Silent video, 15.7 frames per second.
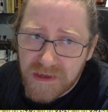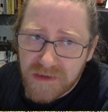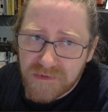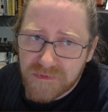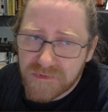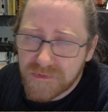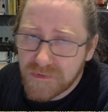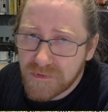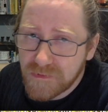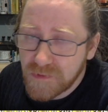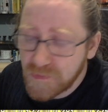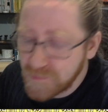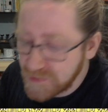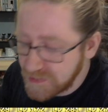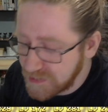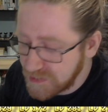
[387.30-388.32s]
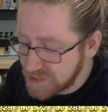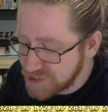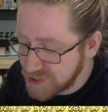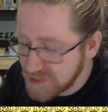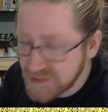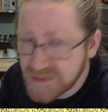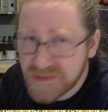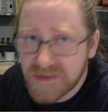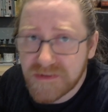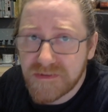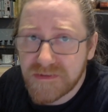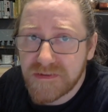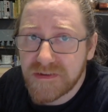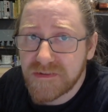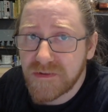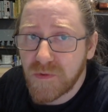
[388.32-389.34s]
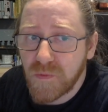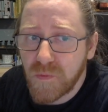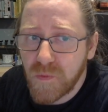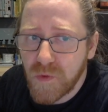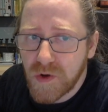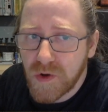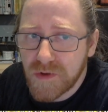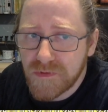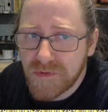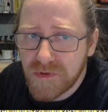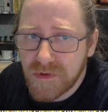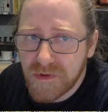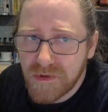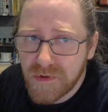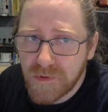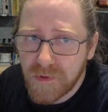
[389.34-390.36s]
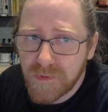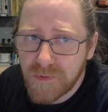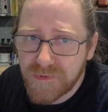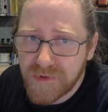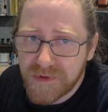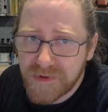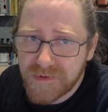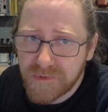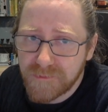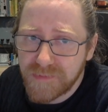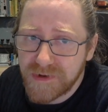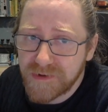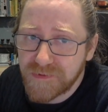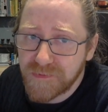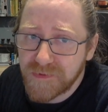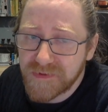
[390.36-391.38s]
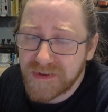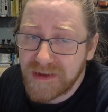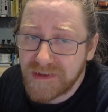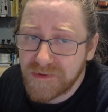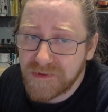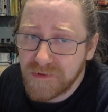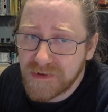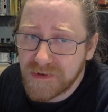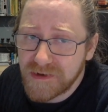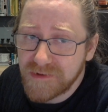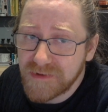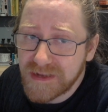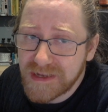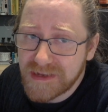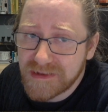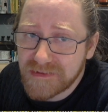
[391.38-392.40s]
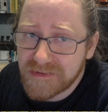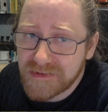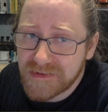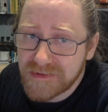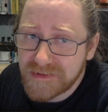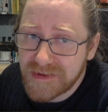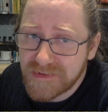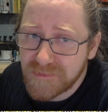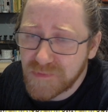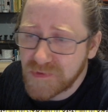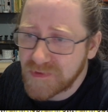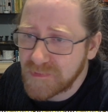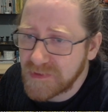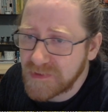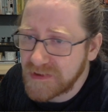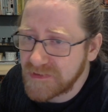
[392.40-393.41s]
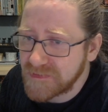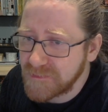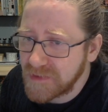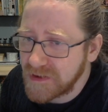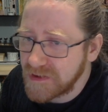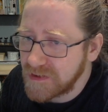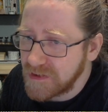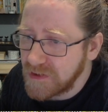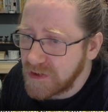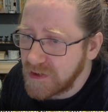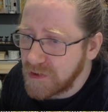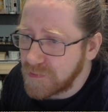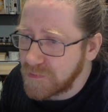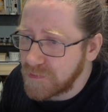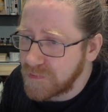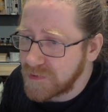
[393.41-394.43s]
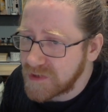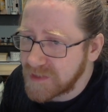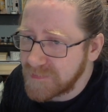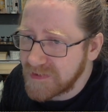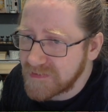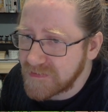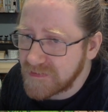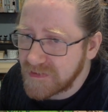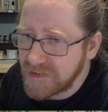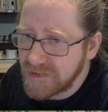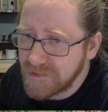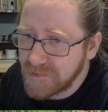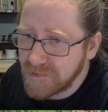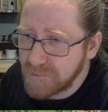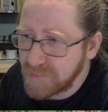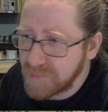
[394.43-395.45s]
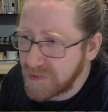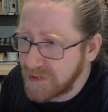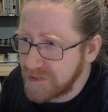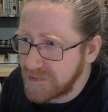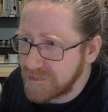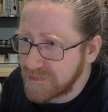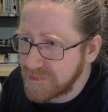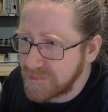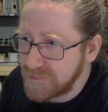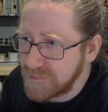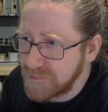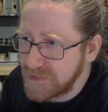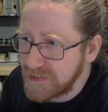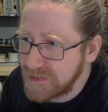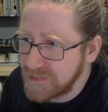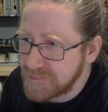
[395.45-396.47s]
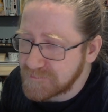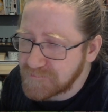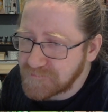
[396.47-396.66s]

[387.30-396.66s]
So we just did one upgrade compared to what I had earlier, and that multiplies my ore capacity here by 3.